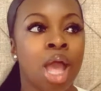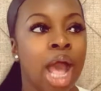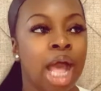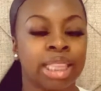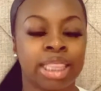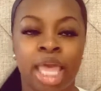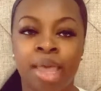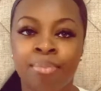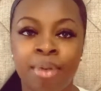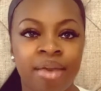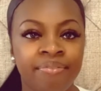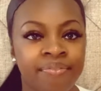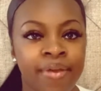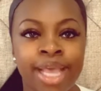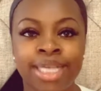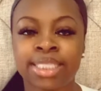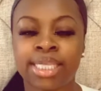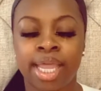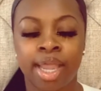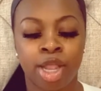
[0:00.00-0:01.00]
I let my
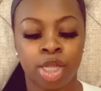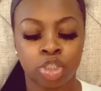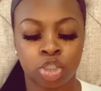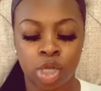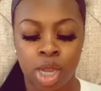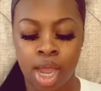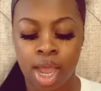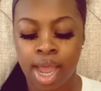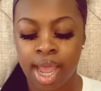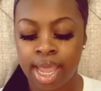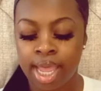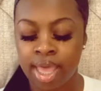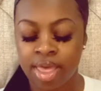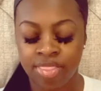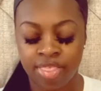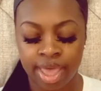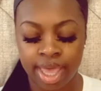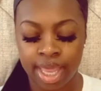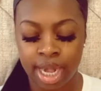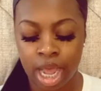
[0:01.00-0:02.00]
face air dry, and
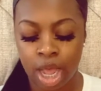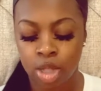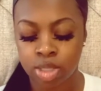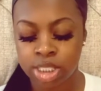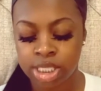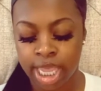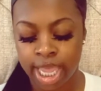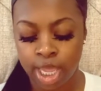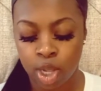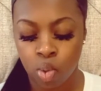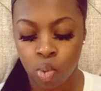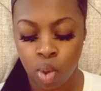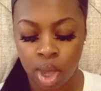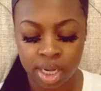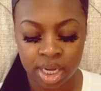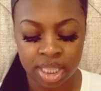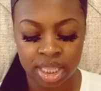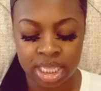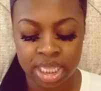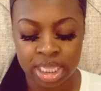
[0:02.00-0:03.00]
then I'll take one
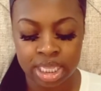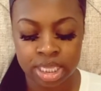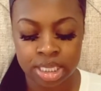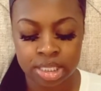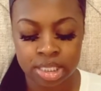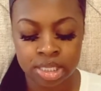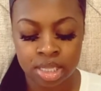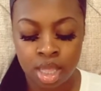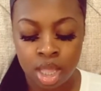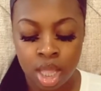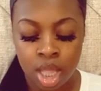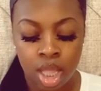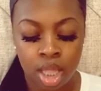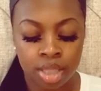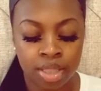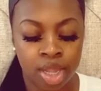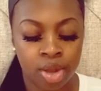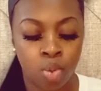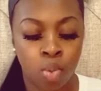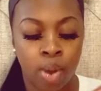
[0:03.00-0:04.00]
of these.
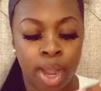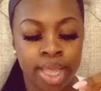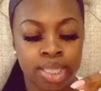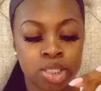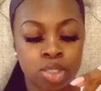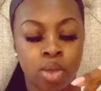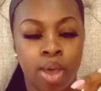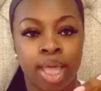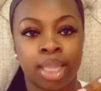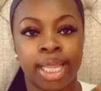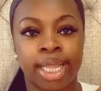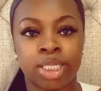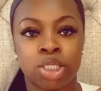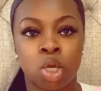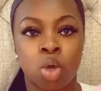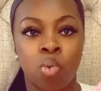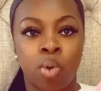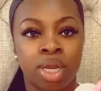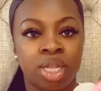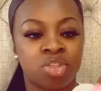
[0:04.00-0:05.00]
They're wet, so I like
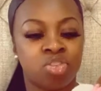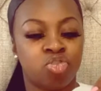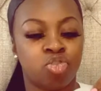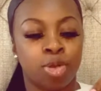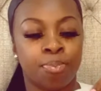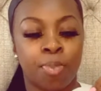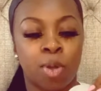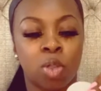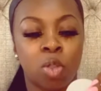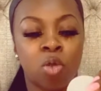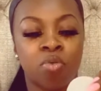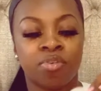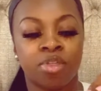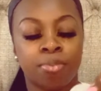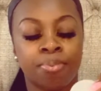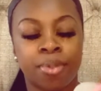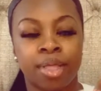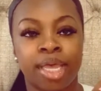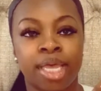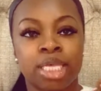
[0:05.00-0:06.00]
don't want it to drip all over the
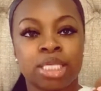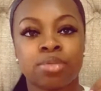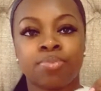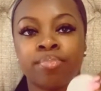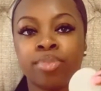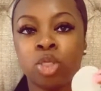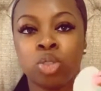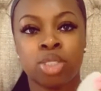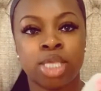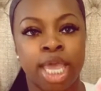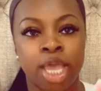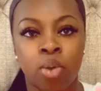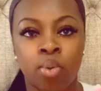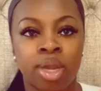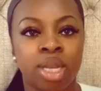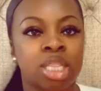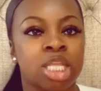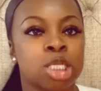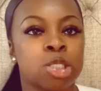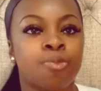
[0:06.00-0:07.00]
place. You take one
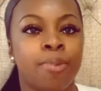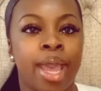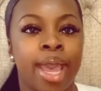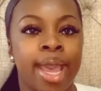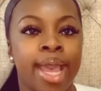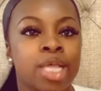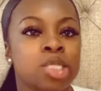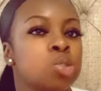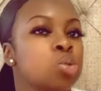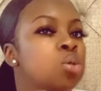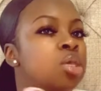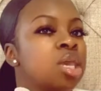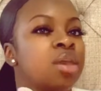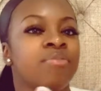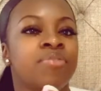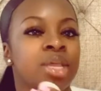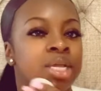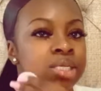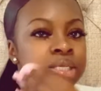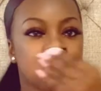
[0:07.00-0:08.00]
of these pads, you
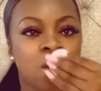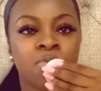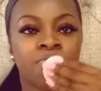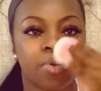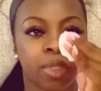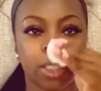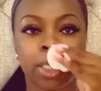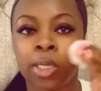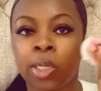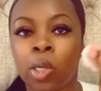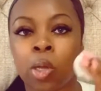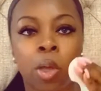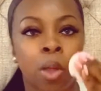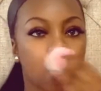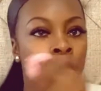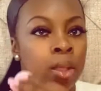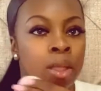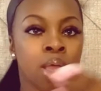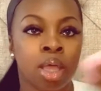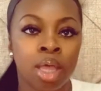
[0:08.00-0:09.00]
give yourself a
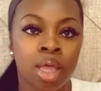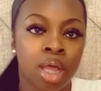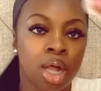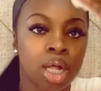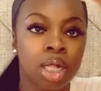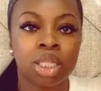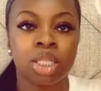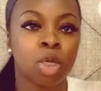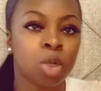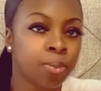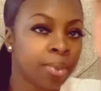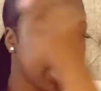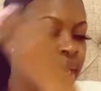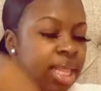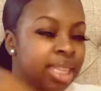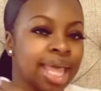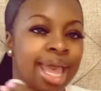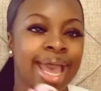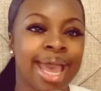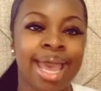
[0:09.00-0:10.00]
little bit of
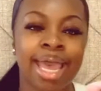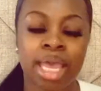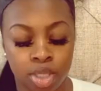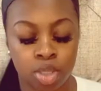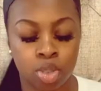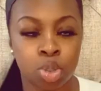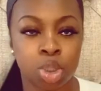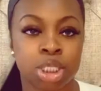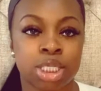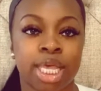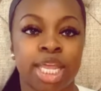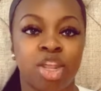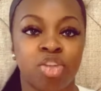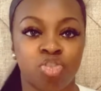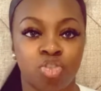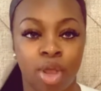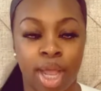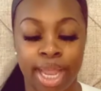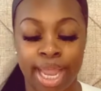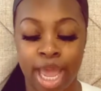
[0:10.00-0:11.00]
that. You just let it
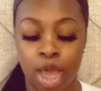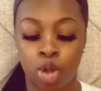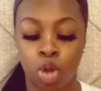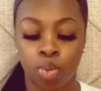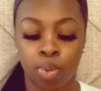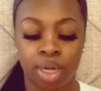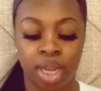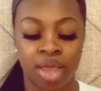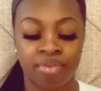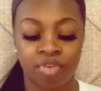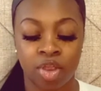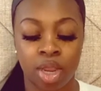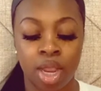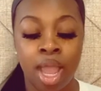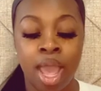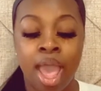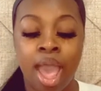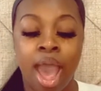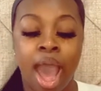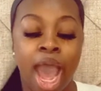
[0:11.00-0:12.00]
dry out or whatever.
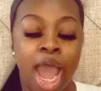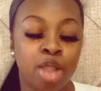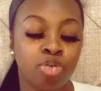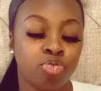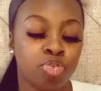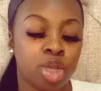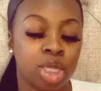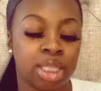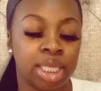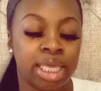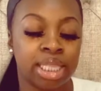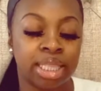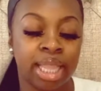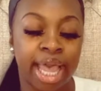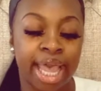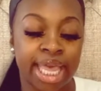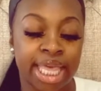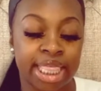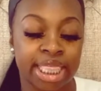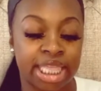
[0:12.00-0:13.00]
I really
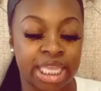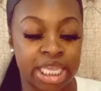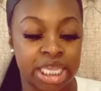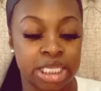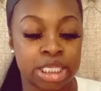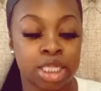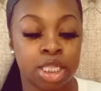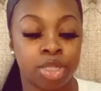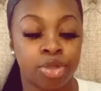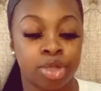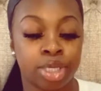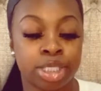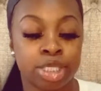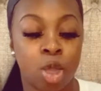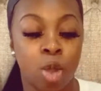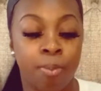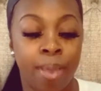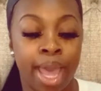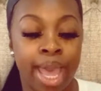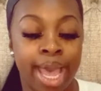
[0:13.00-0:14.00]
like these
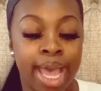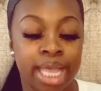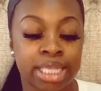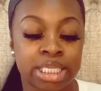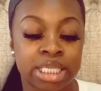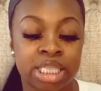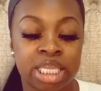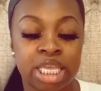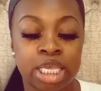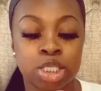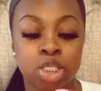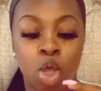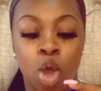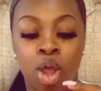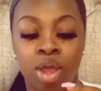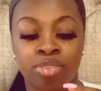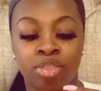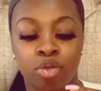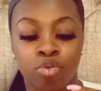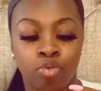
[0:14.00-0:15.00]
Clearasil pads. These
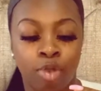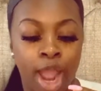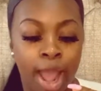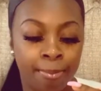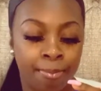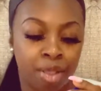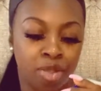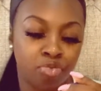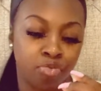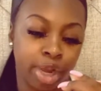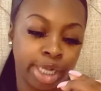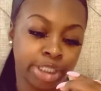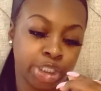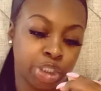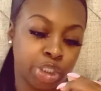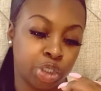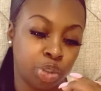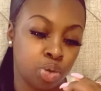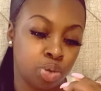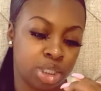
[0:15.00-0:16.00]
are the Rapid
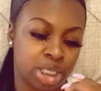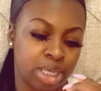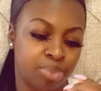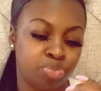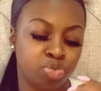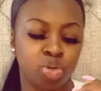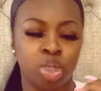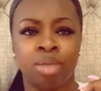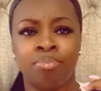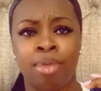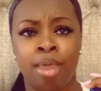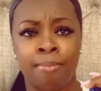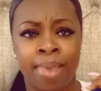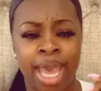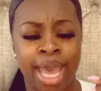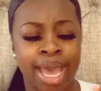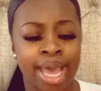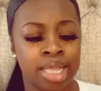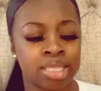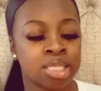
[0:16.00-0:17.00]
Rescue Deep Treatment
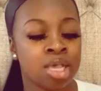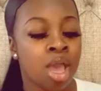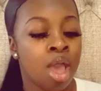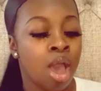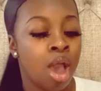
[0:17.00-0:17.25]
Pads.